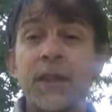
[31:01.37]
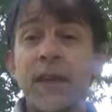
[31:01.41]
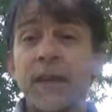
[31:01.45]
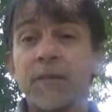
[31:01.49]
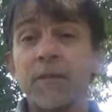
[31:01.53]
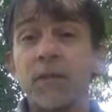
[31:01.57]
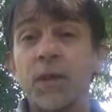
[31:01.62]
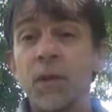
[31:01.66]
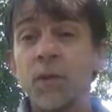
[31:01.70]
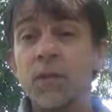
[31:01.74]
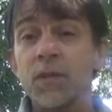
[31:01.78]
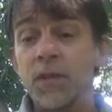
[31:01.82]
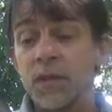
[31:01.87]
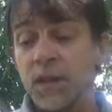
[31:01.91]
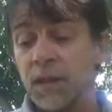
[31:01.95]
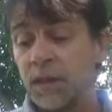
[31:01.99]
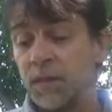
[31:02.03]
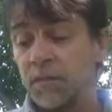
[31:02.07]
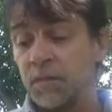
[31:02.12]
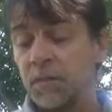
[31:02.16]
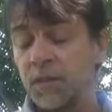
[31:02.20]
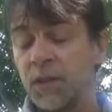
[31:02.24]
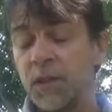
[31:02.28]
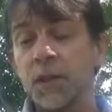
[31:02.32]
have no
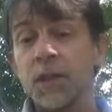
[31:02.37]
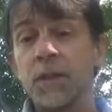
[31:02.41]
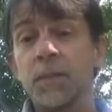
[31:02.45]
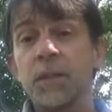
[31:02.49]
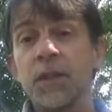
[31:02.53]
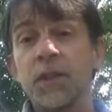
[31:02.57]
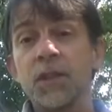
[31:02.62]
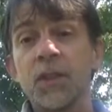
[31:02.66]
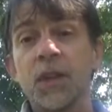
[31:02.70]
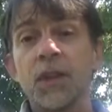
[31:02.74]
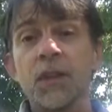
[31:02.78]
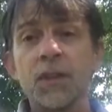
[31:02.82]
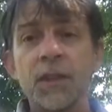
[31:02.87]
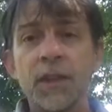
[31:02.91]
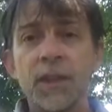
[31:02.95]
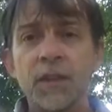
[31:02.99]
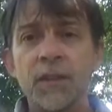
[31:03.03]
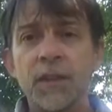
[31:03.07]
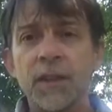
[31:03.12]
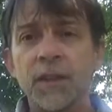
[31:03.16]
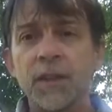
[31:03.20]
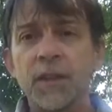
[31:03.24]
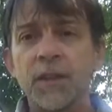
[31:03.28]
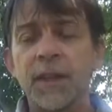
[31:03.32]
sun, you can be charging
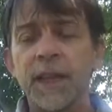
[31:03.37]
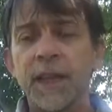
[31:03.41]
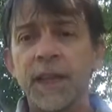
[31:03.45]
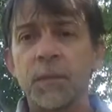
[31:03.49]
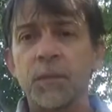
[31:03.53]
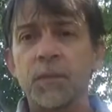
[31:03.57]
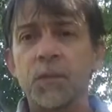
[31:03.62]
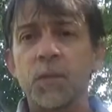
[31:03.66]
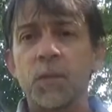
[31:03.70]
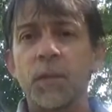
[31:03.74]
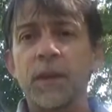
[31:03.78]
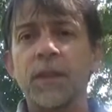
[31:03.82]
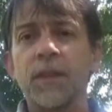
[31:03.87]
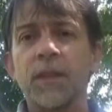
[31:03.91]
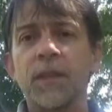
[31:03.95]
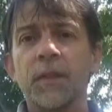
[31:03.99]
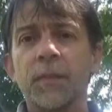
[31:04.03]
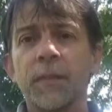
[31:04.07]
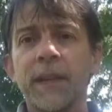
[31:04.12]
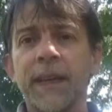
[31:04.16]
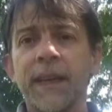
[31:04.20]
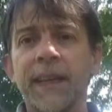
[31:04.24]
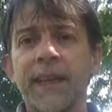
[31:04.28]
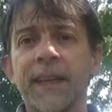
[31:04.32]
your other items with
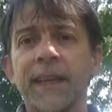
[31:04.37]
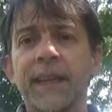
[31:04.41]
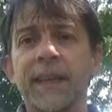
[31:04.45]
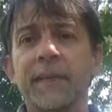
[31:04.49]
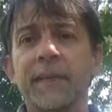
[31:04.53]
the bank.